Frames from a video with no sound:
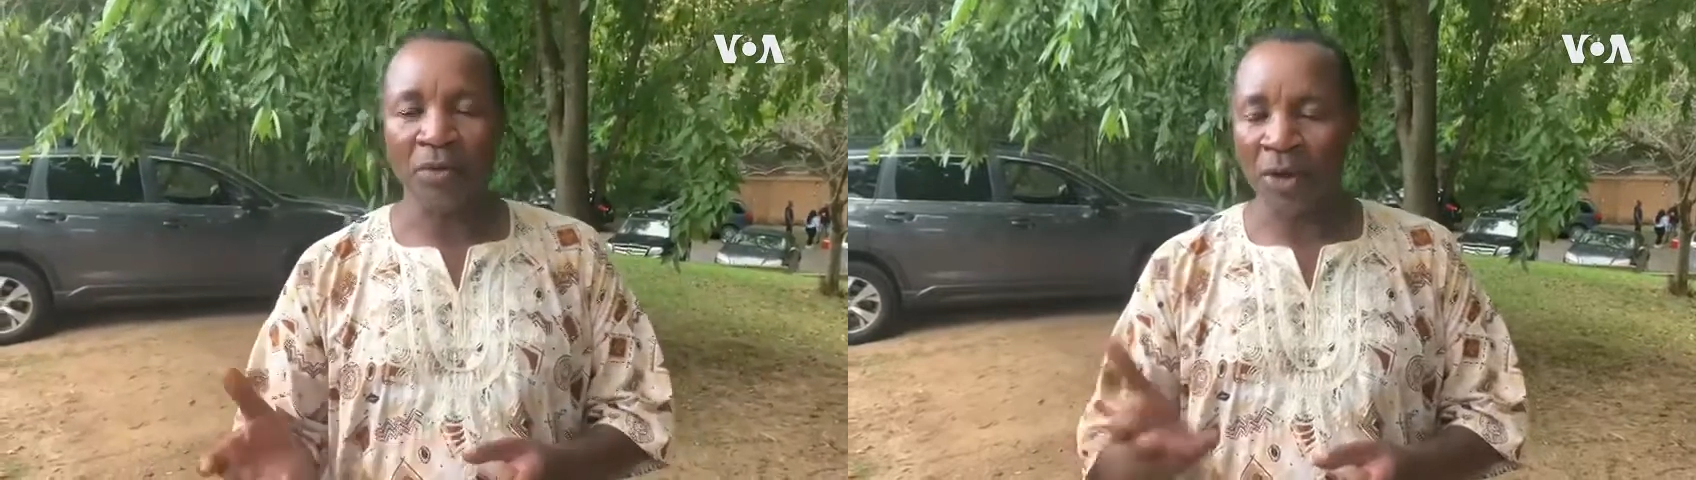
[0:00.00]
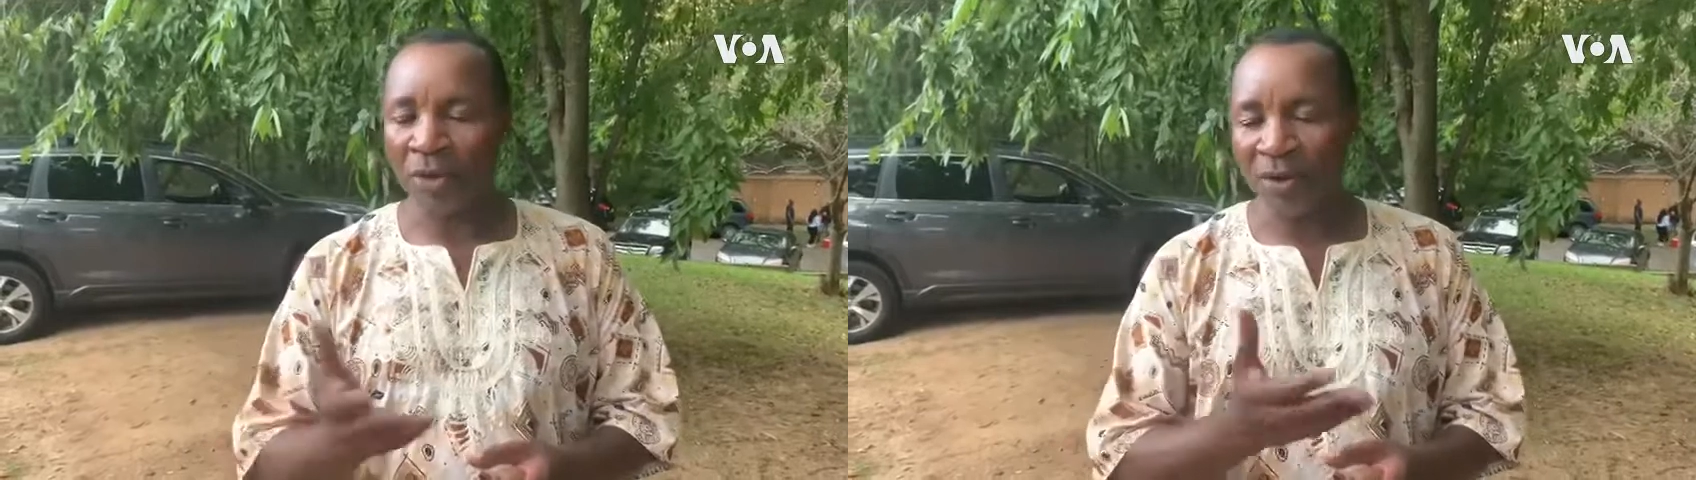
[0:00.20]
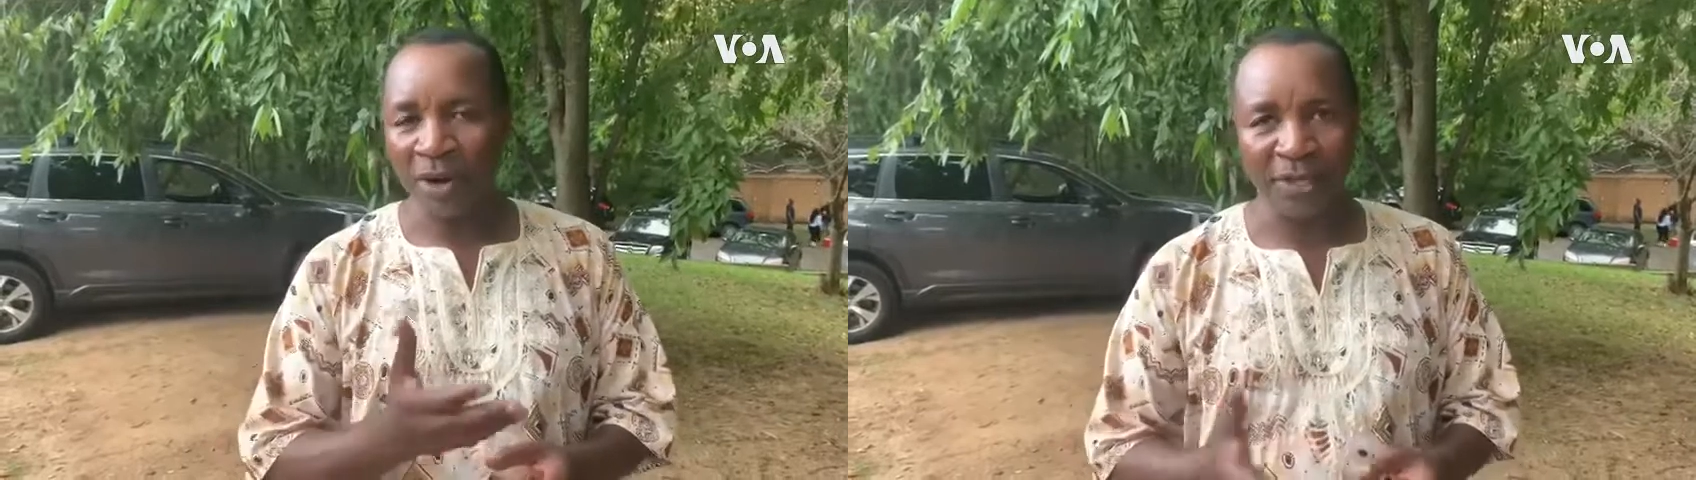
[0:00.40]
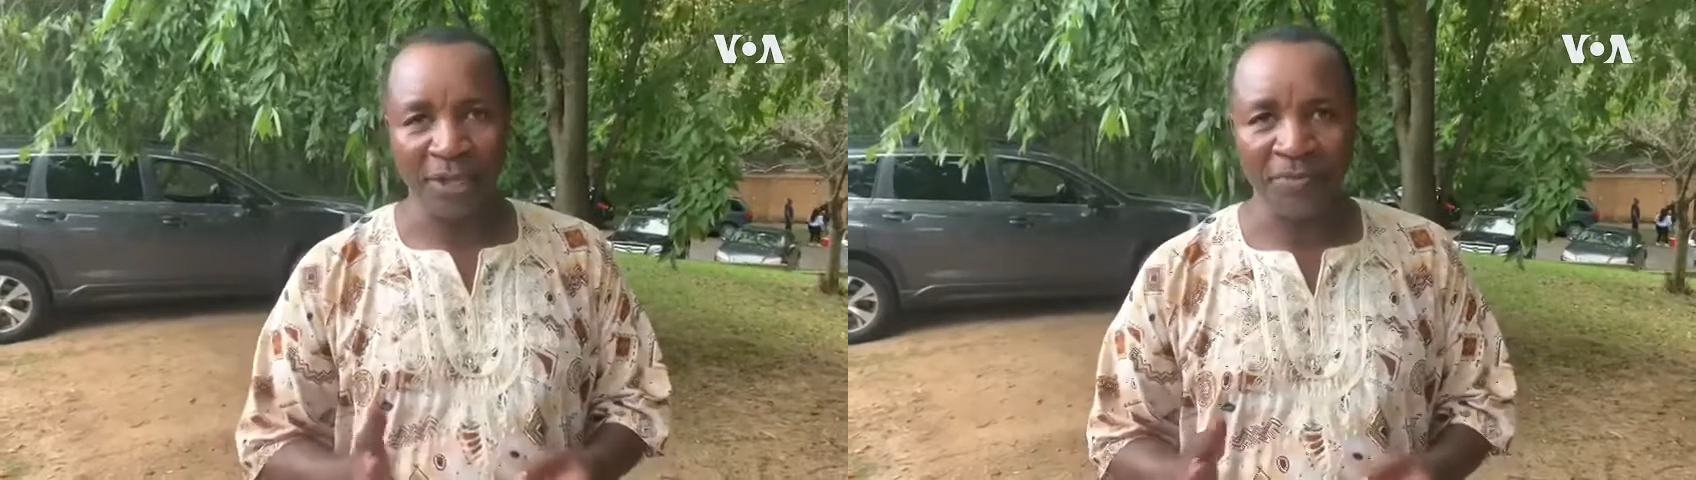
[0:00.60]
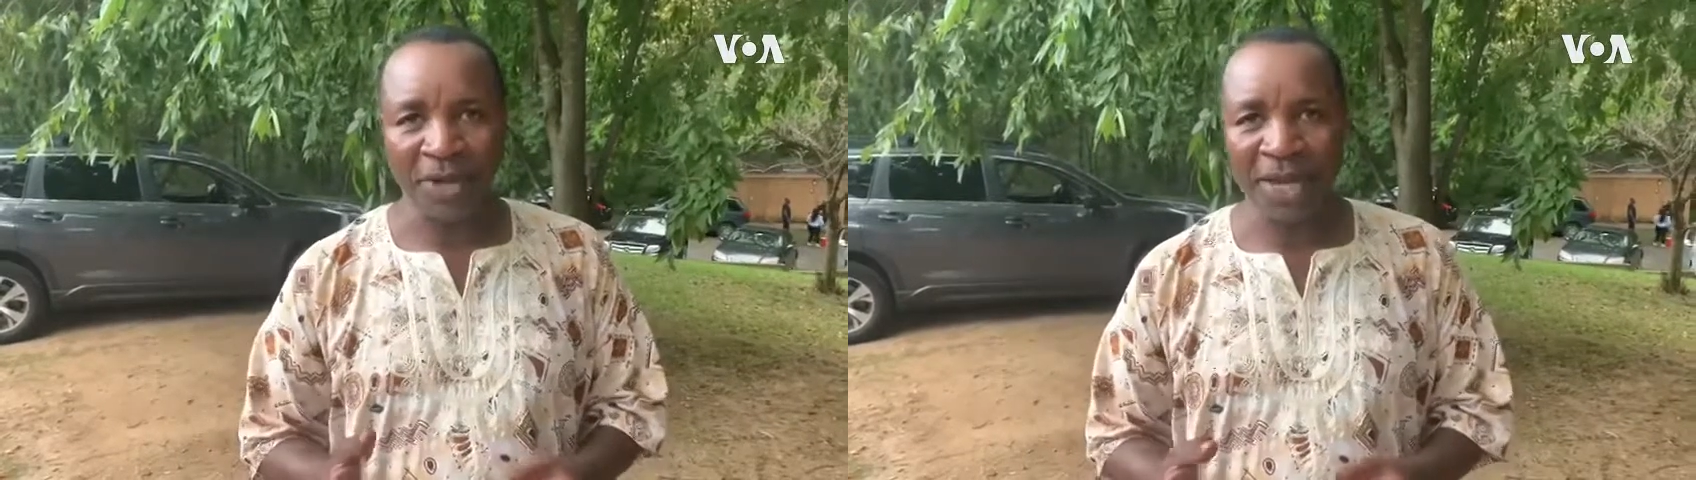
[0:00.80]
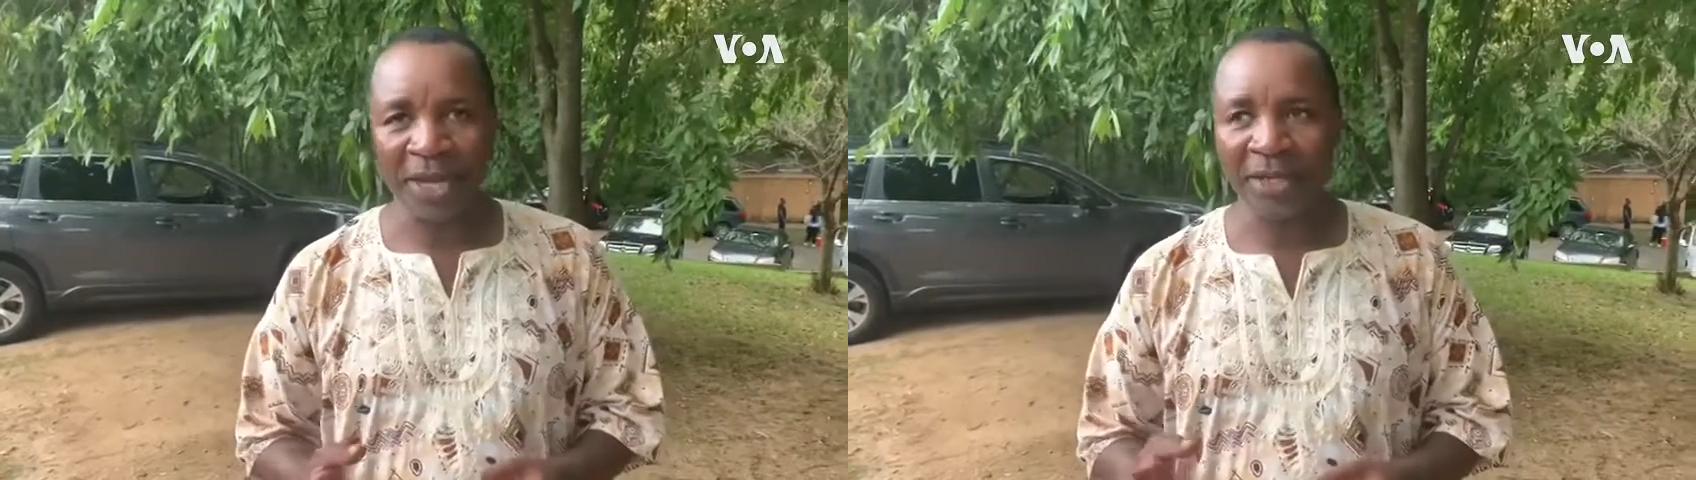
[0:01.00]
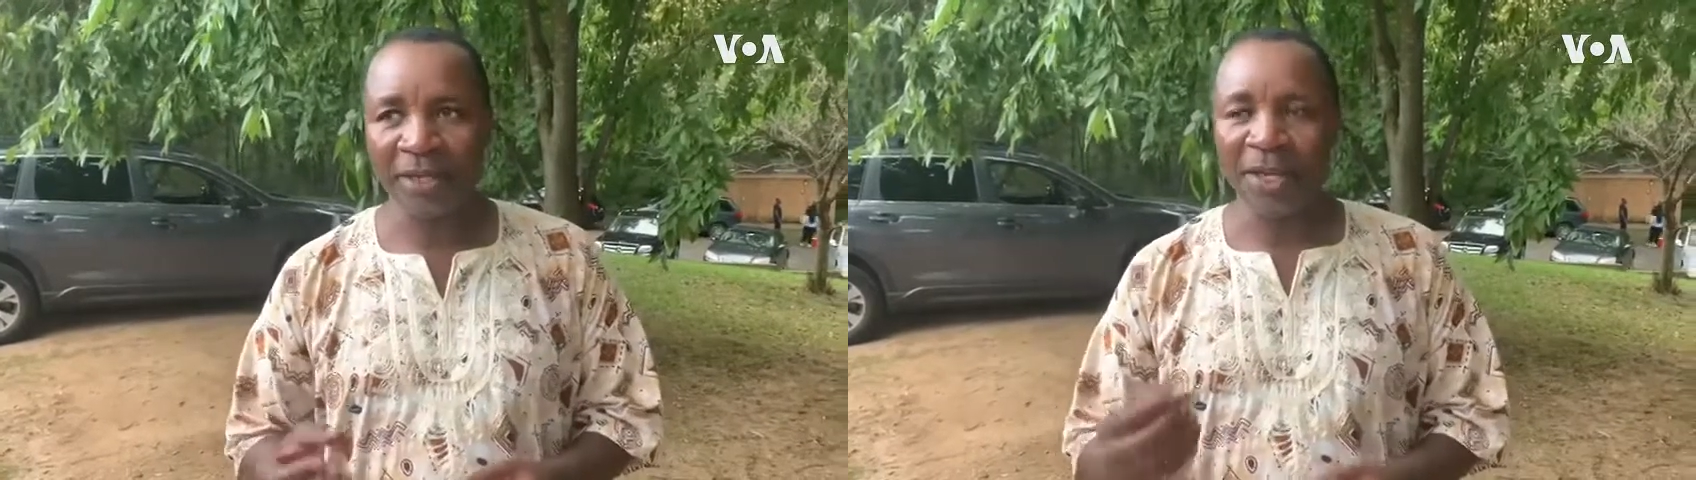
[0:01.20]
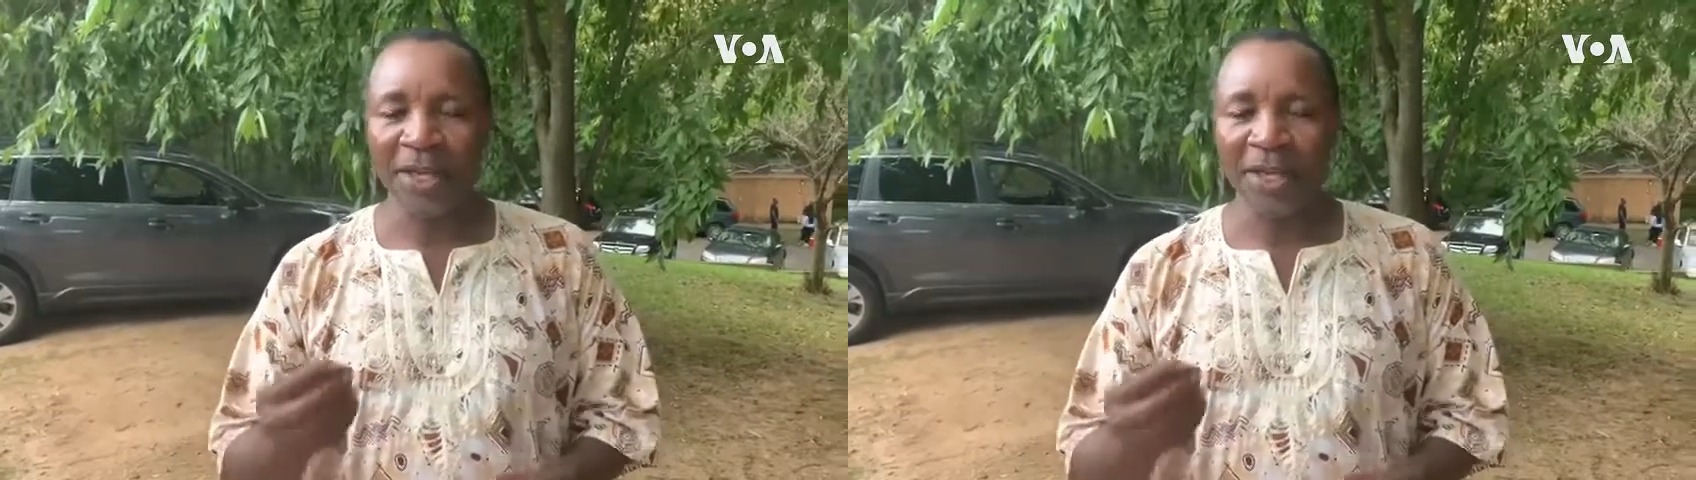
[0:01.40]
well-rounded man.